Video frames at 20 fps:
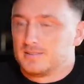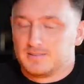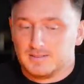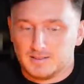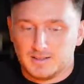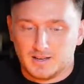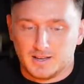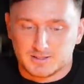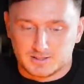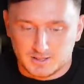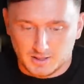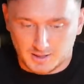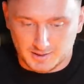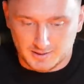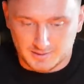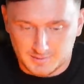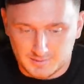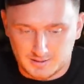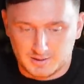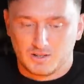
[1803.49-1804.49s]
Or? No, so
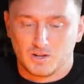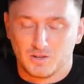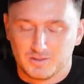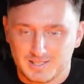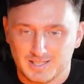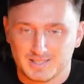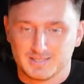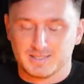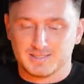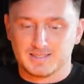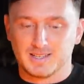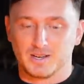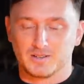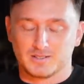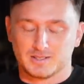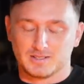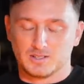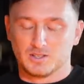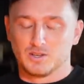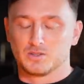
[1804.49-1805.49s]
like to condense it down
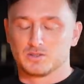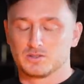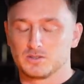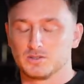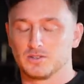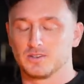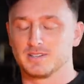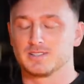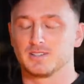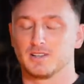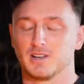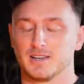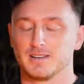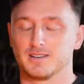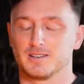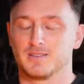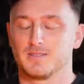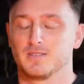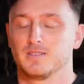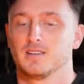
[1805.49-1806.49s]
because it's a long story. So
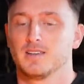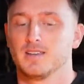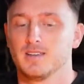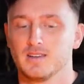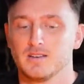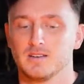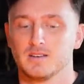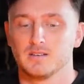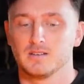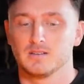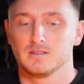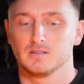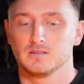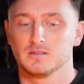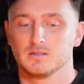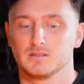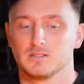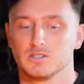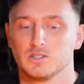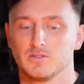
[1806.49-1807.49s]
like in
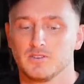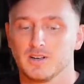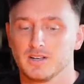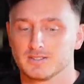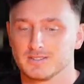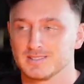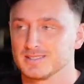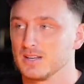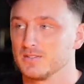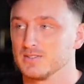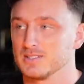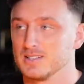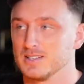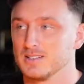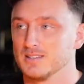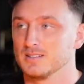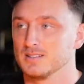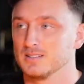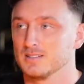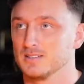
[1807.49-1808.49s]

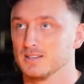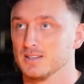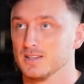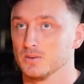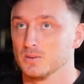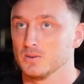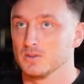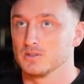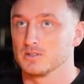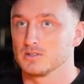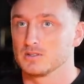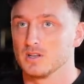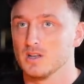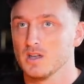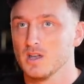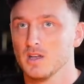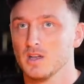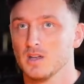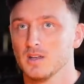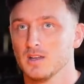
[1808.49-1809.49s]
2017, it was
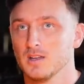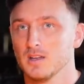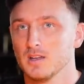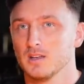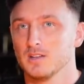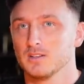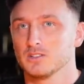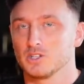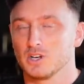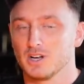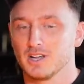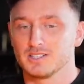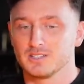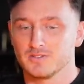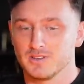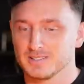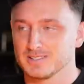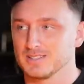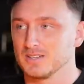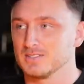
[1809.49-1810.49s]
July
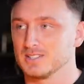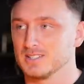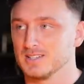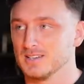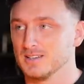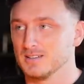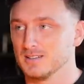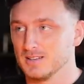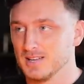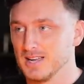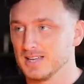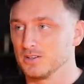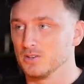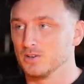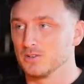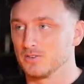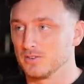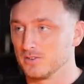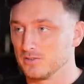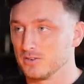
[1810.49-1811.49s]
2017. Had an
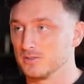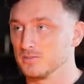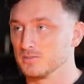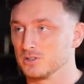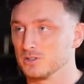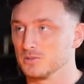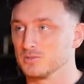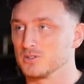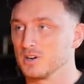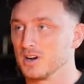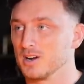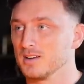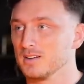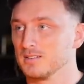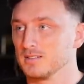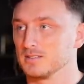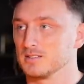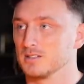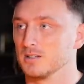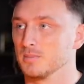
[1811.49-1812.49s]
offer from Superdry
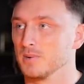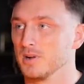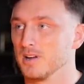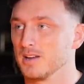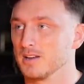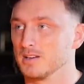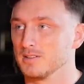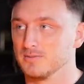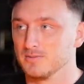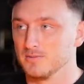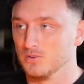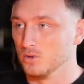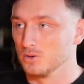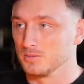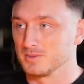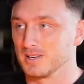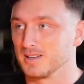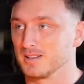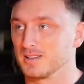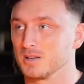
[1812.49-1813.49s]
to buy
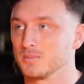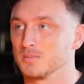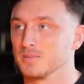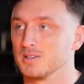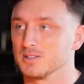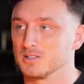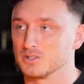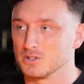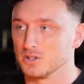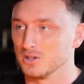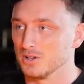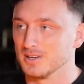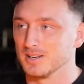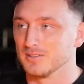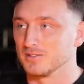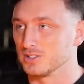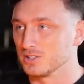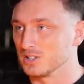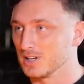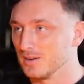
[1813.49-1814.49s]
40% of the company because Julian
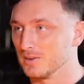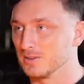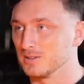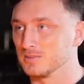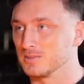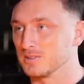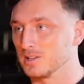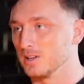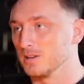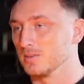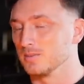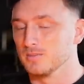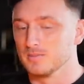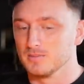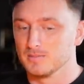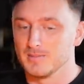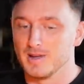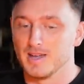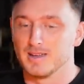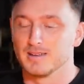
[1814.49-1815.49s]
lived in Cheltenham, so
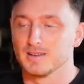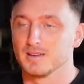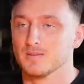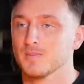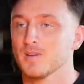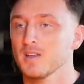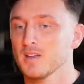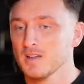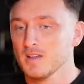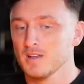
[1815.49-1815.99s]
met him.